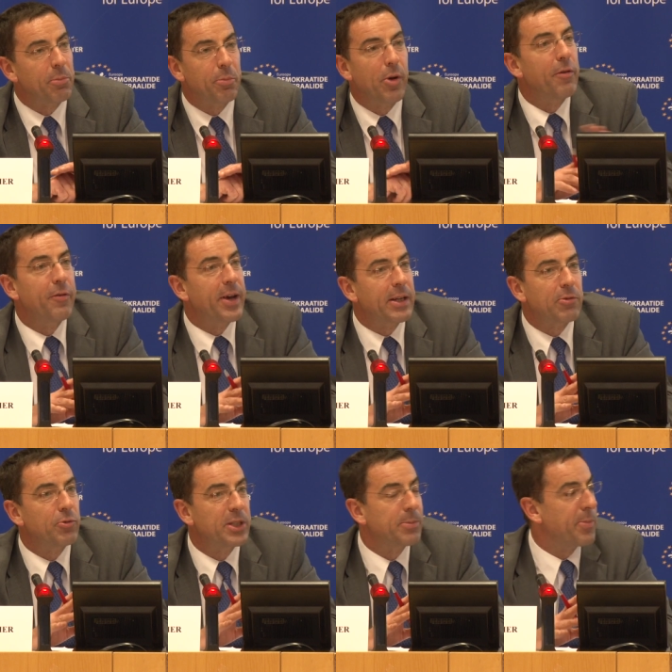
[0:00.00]

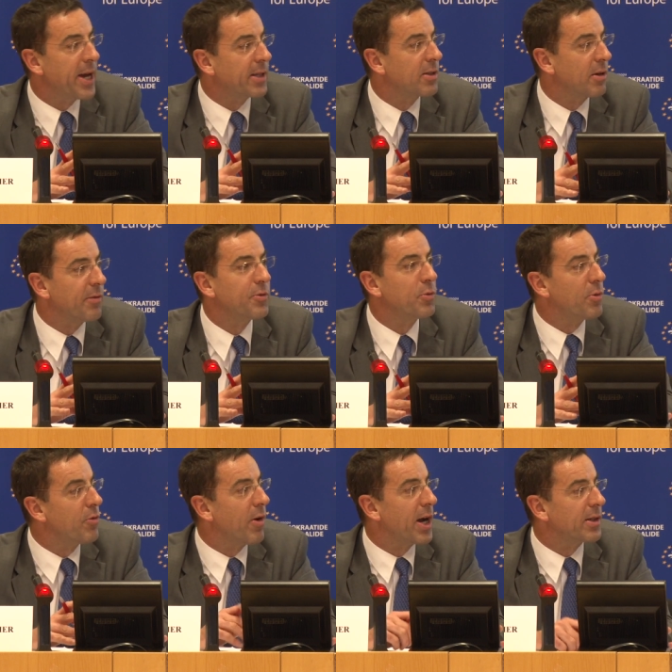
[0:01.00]
perfect respect of
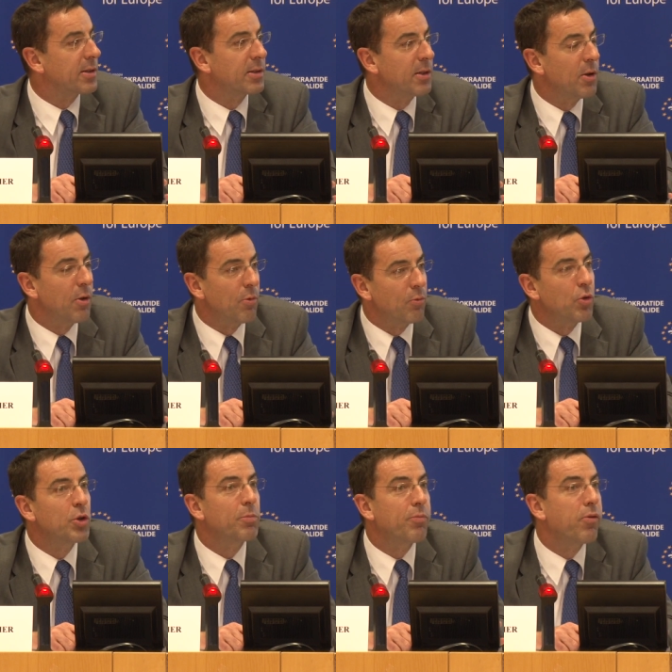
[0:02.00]
human rights
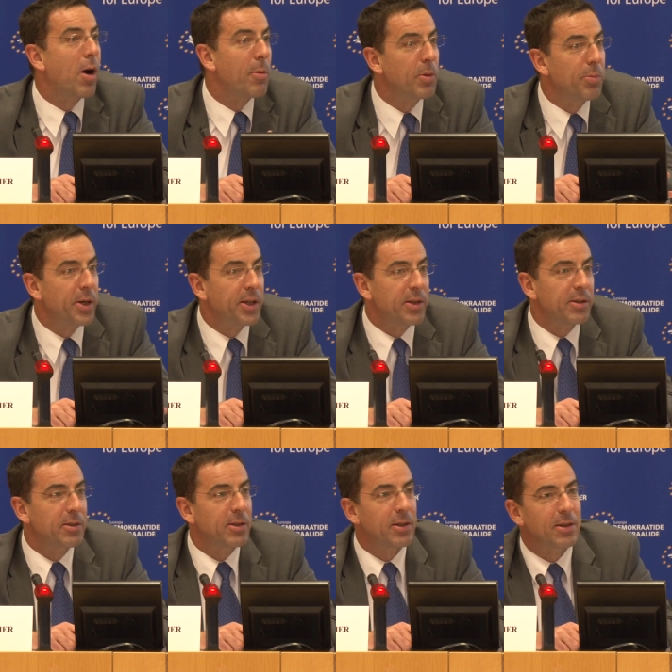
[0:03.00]
would
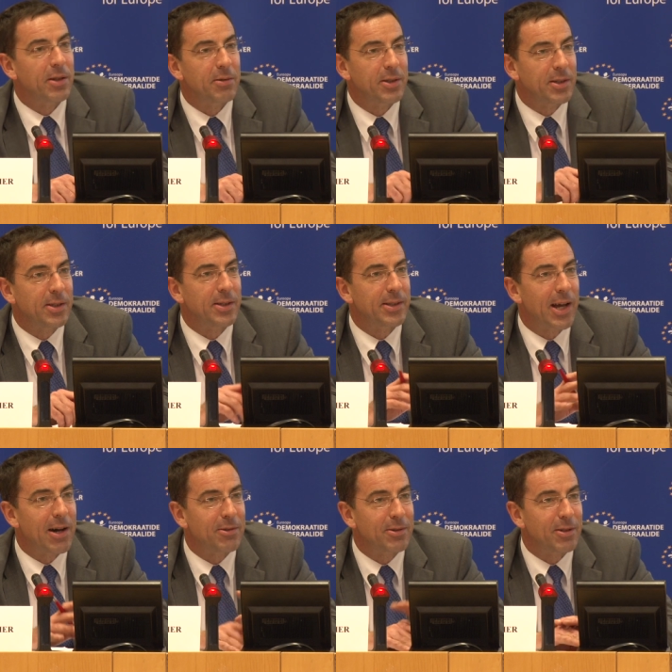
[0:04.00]
probably, and this is
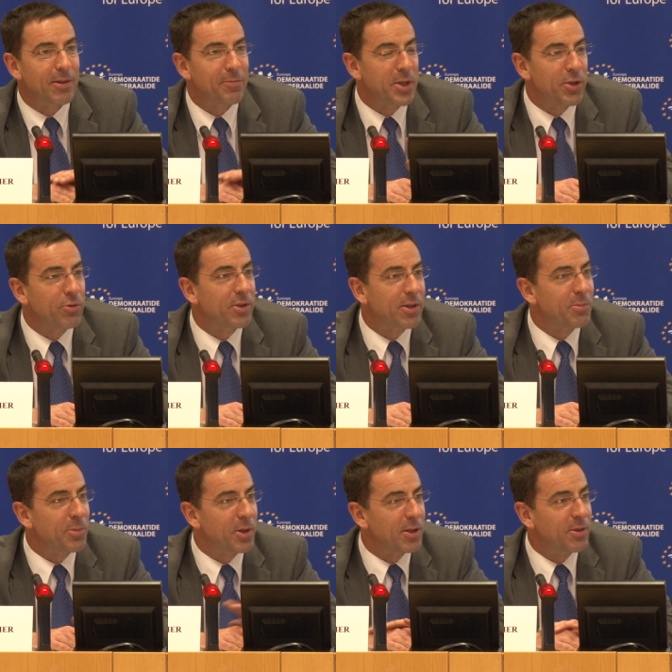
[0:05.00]
out of minutes,
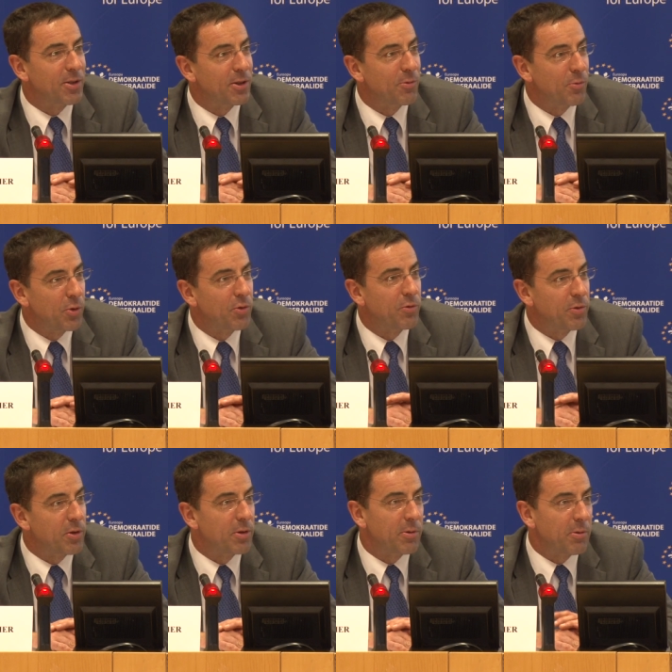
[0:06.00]
but would
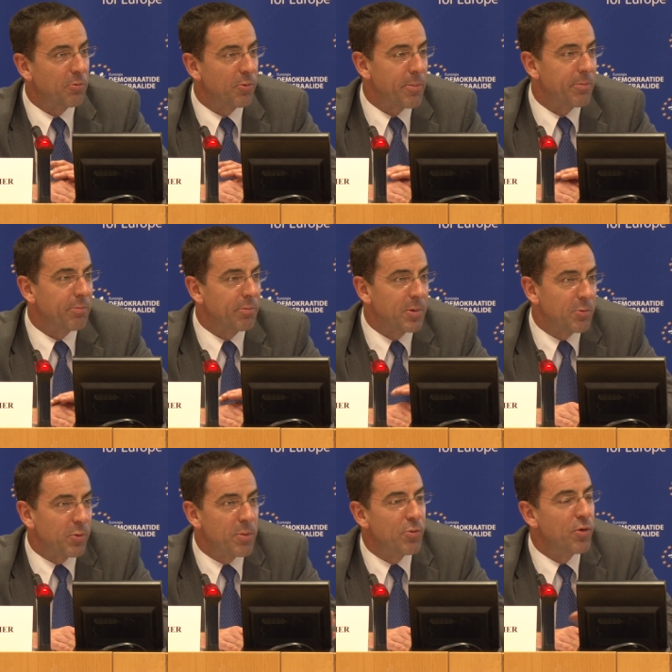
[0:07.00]

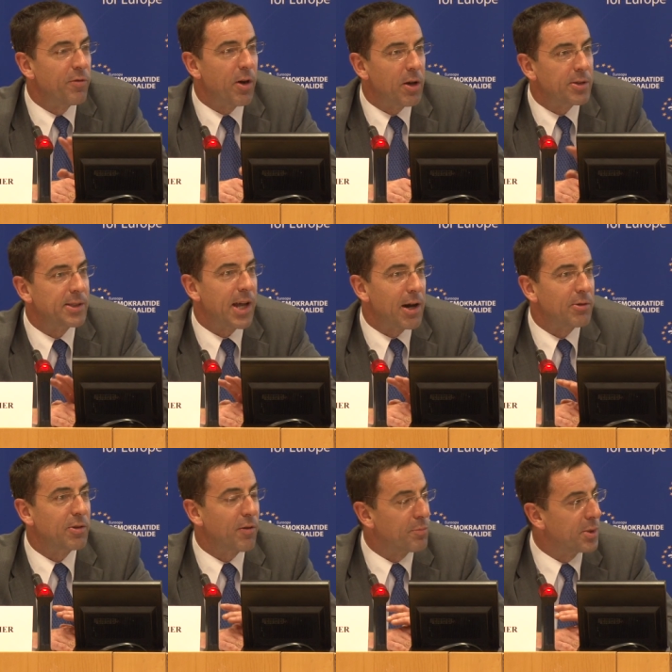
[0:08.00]
remove us
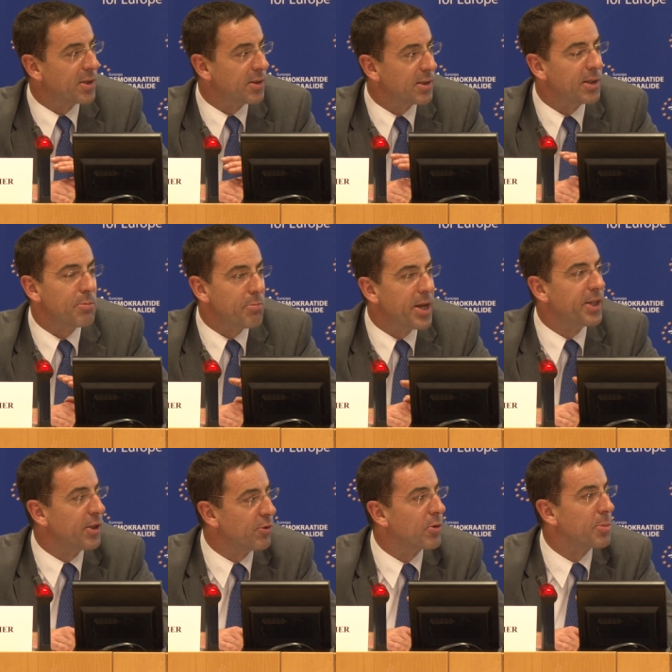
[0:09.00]
out of business in
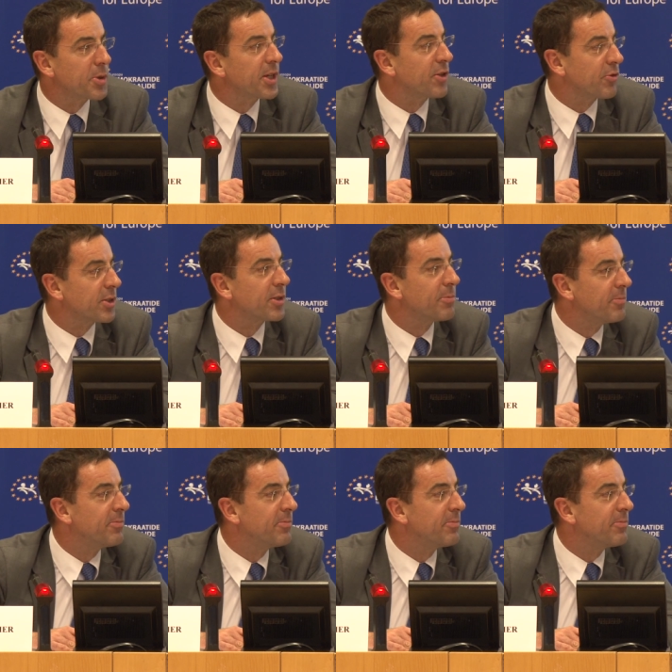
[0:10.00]
many European countries.